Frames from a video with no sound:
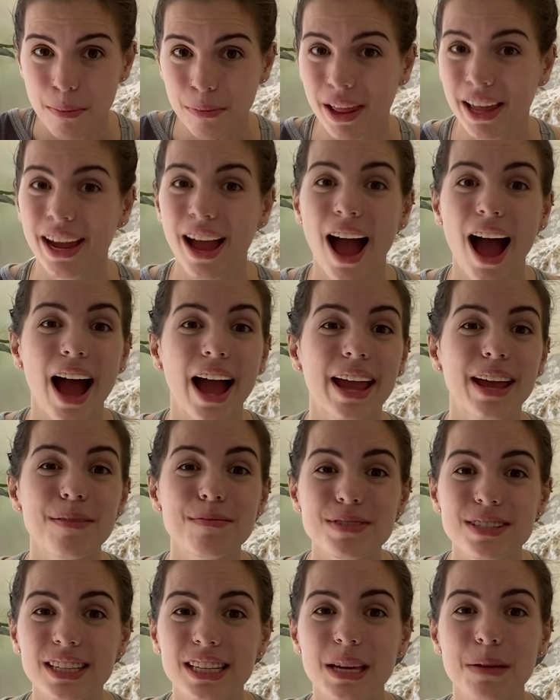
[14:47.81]
Like I am
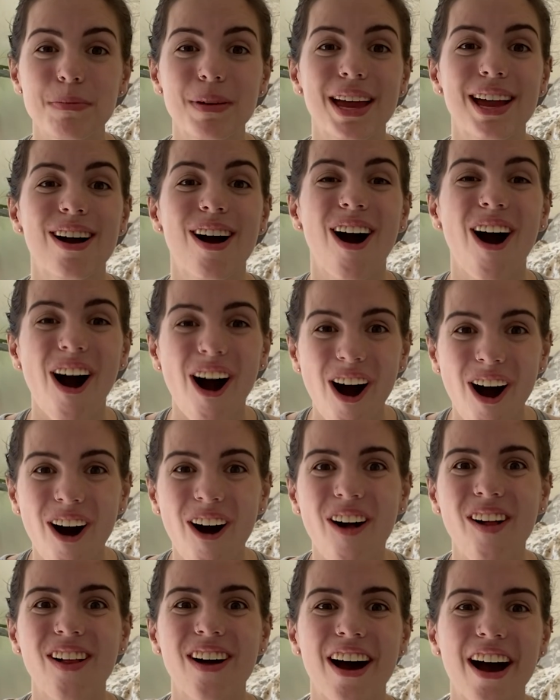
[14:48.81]
sleeping
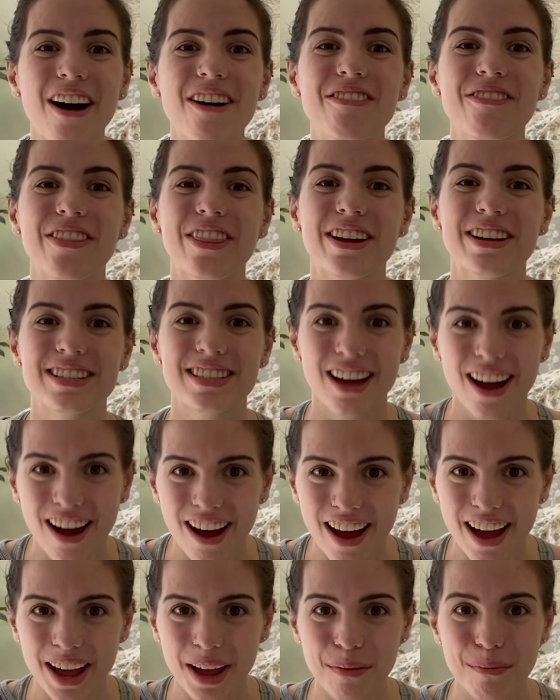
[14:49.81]
all of the
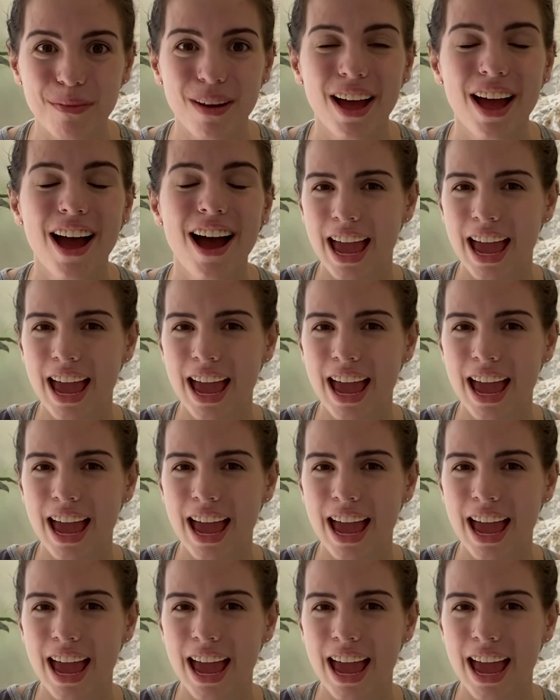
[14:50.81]
time.